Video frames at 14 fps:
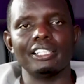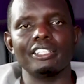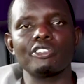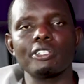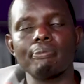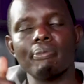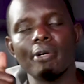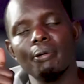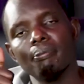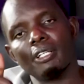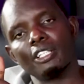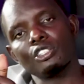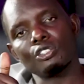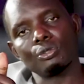Remember
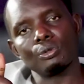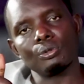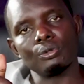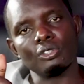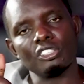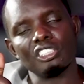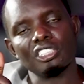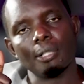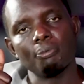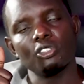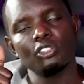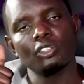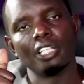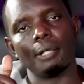to
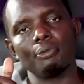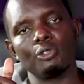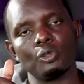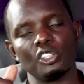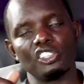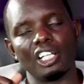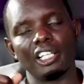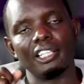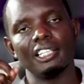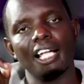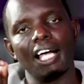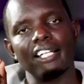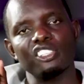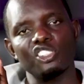subscribe to our channel
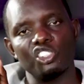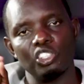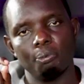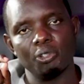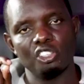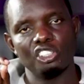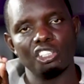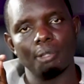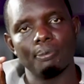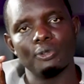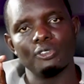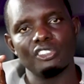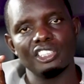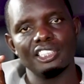at GPT
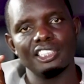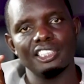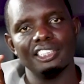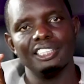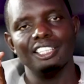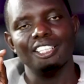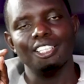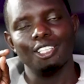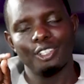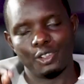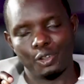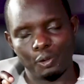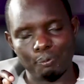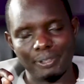Hebron City.
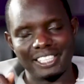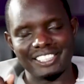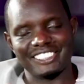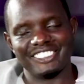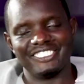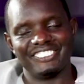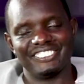God bless you.